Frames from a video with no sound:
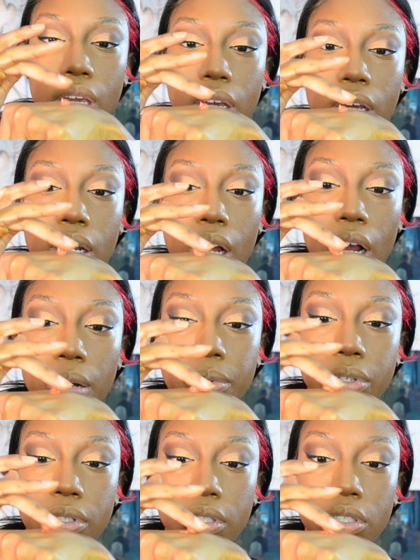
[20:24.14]
And
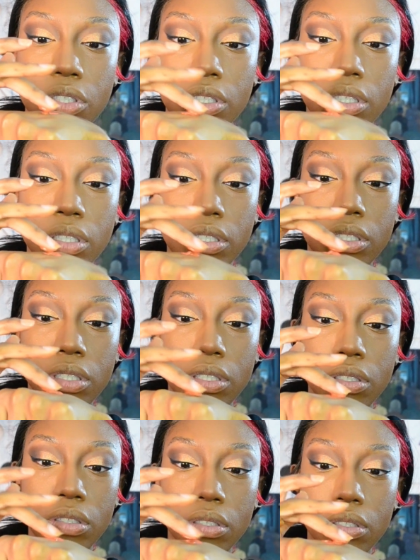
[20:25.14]
I'm going to just